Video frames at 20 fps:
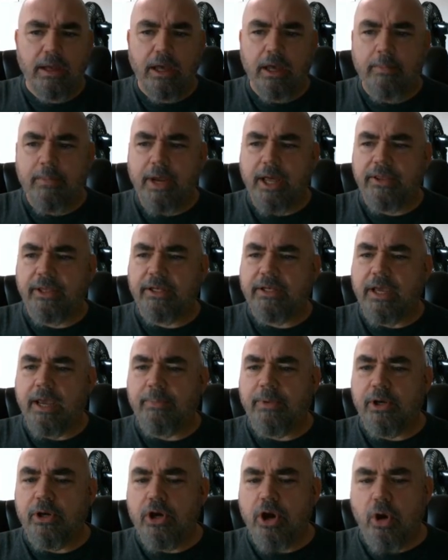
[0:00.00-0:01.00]
I'm not the type
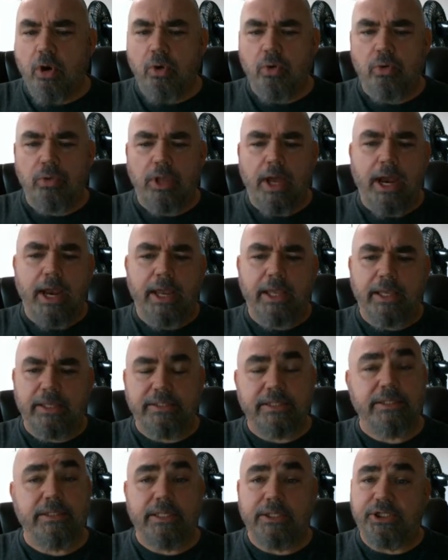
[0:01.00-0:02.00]
to know, like,
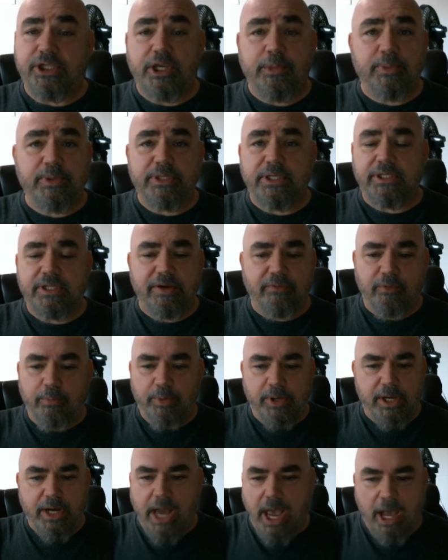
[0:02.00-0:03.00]
is this the cheapest it's ever
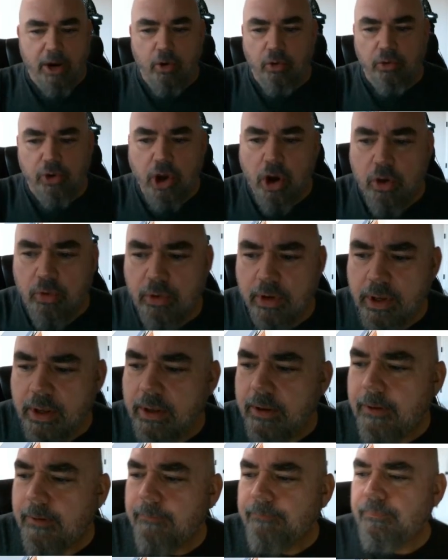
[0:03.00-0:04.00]
been? I don't know.
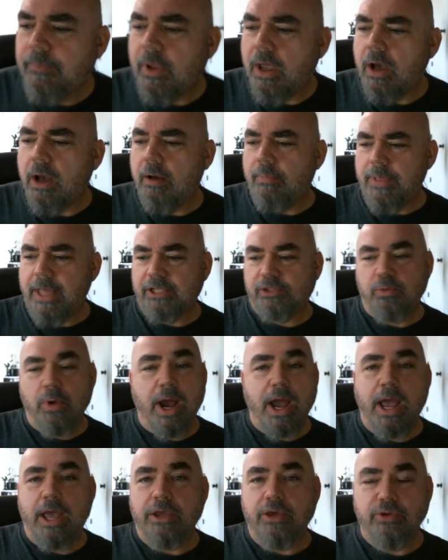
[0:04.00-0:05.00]
That's
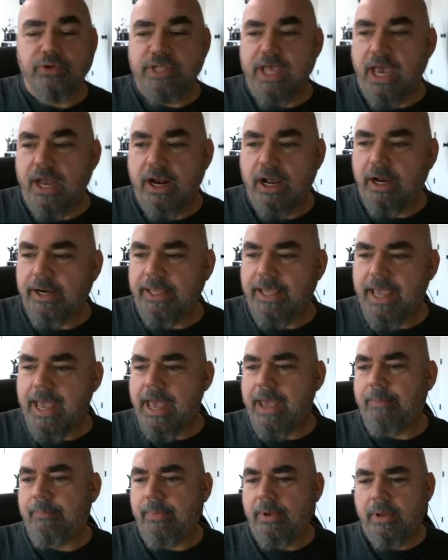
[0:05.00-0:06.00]
why I use that Honey
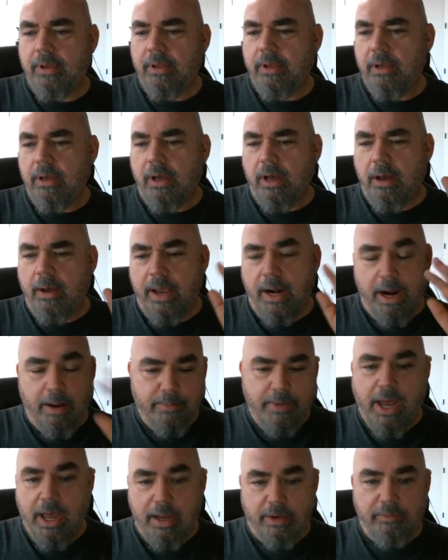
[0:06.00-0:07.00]
app. And
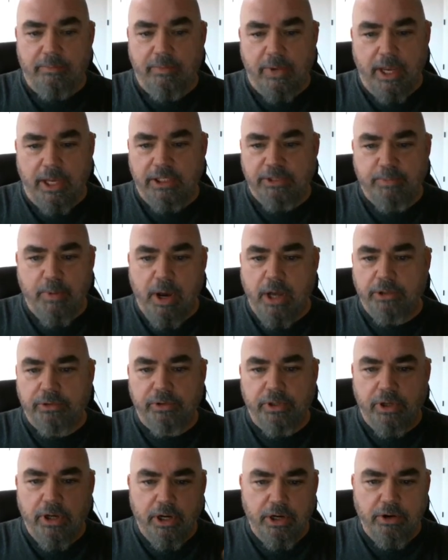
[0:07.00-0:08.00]
I'm not, like,
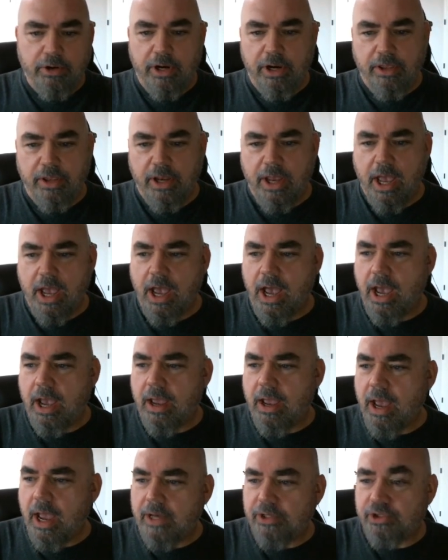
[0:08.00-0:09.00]
sponsoring Honey or anything.
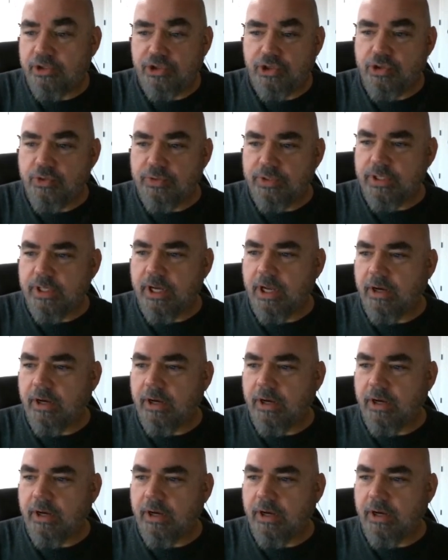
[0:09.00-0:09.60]
I just use it.